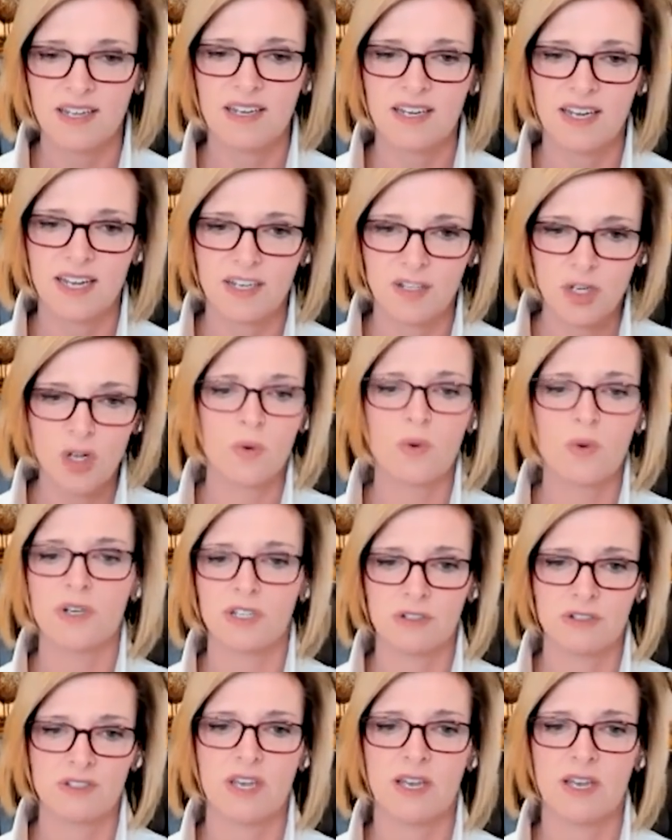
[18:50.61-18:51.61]
And I know
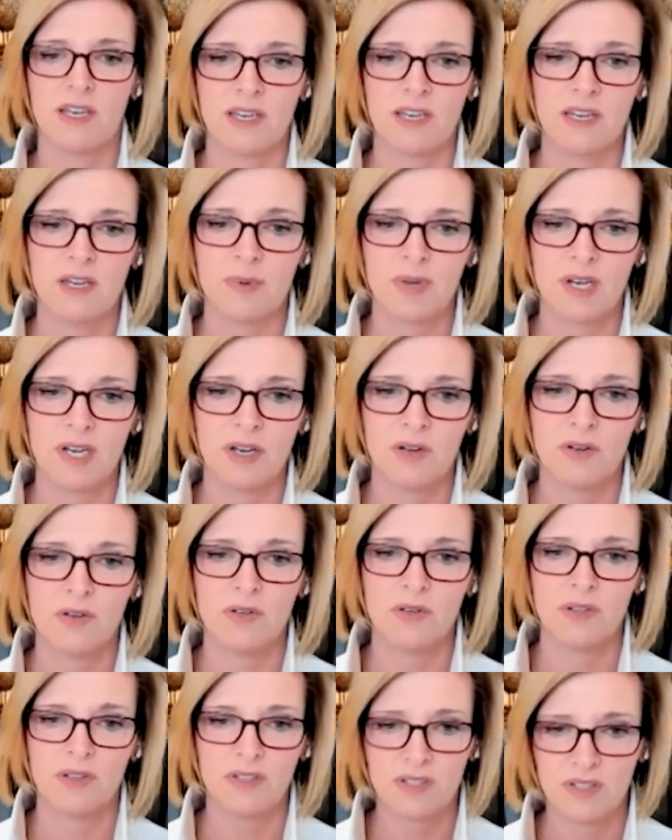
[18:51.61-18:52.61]
what you're saying
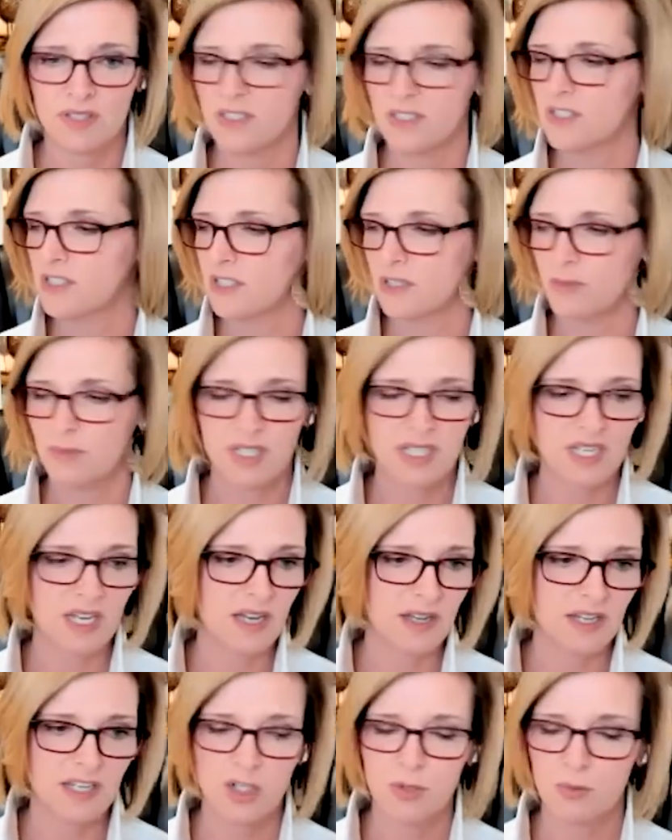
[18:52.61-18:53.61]
about that. It's going to
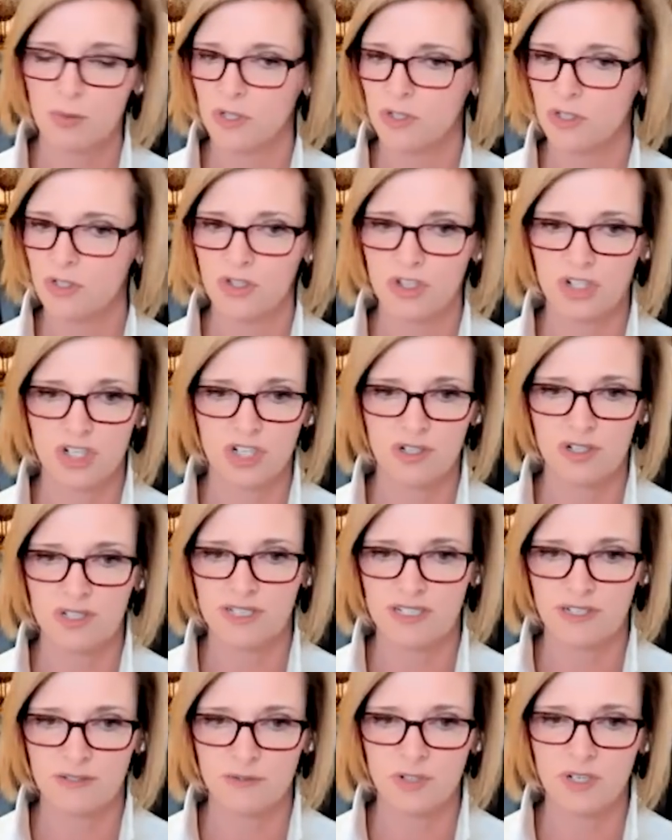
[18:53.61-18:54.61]
be, each person's journey
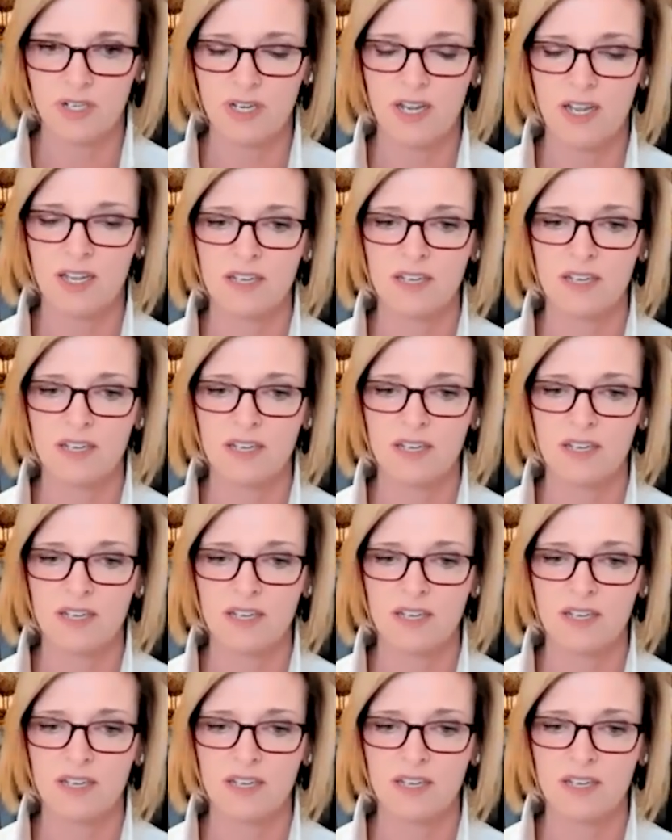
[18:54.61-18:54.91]
is different.